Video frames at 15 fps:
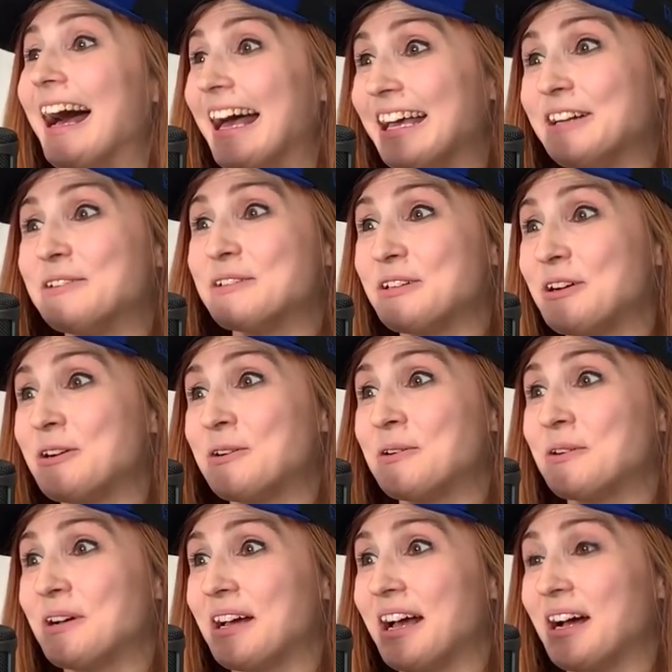I don't
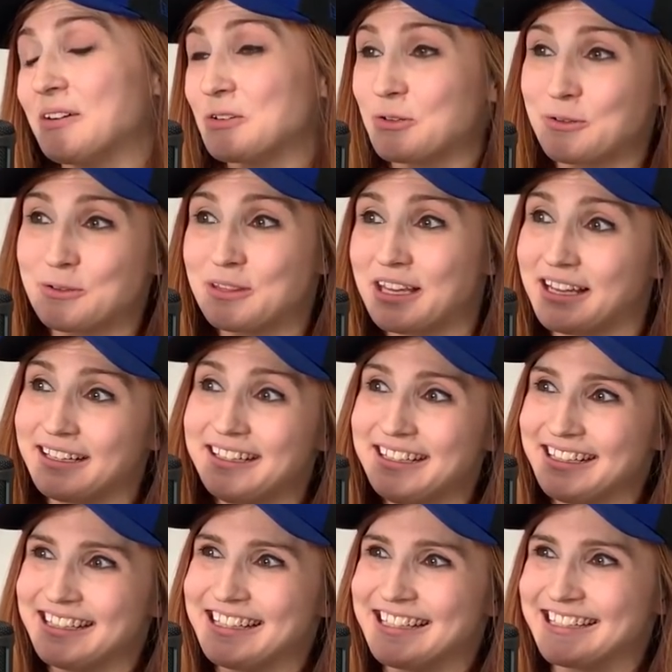know how true that
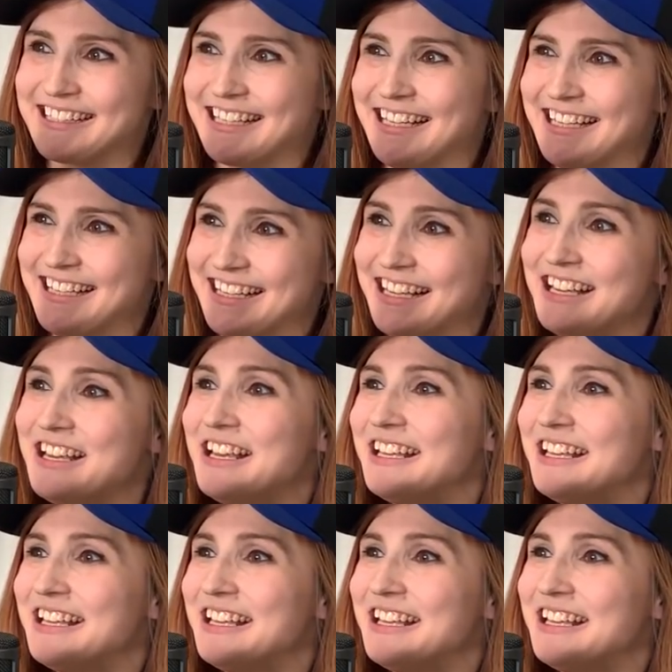is. Yep.